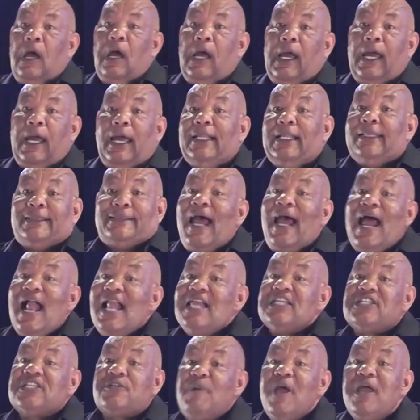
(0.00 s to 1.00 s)
It
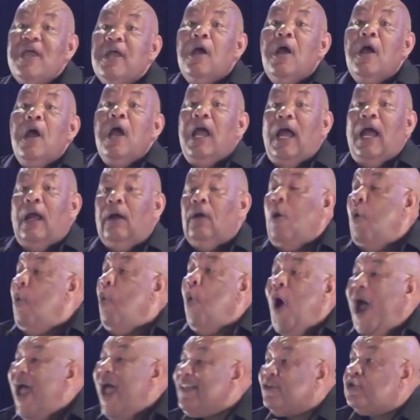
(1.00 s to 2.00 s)
tells me
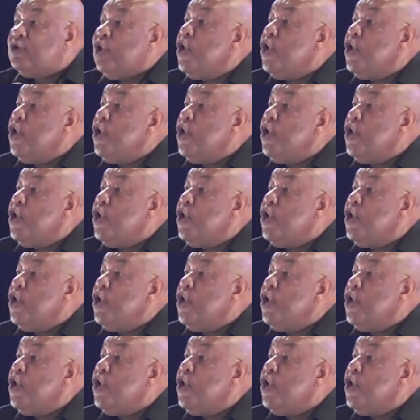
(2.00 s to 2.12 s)
where do